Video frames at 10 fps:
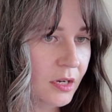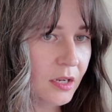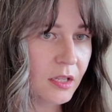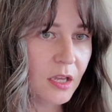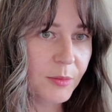
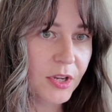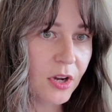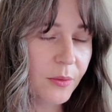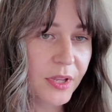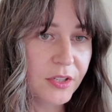then we
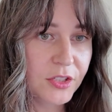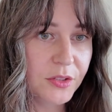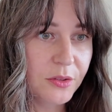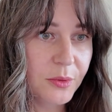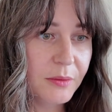go
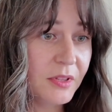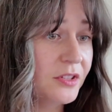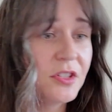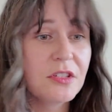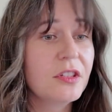into
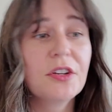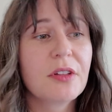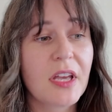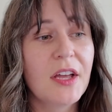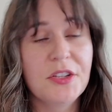this is
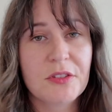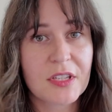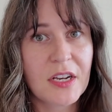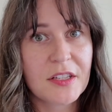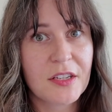literally, I do this
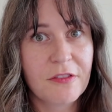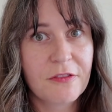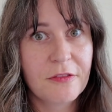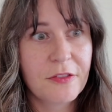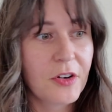kind of stuff
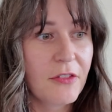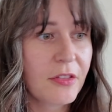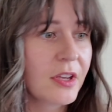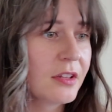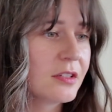for
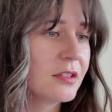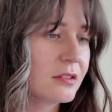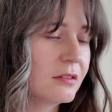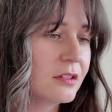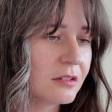everything.
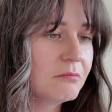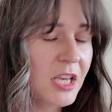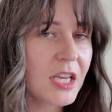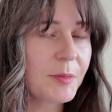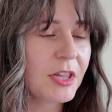It's
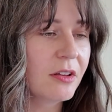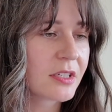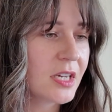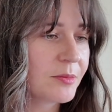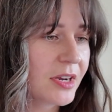taking me a long
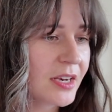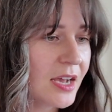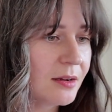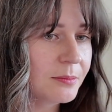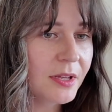time right
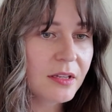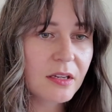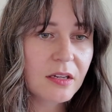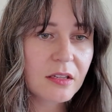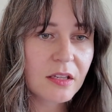now, but
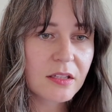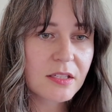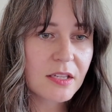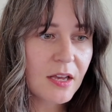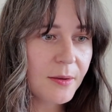it's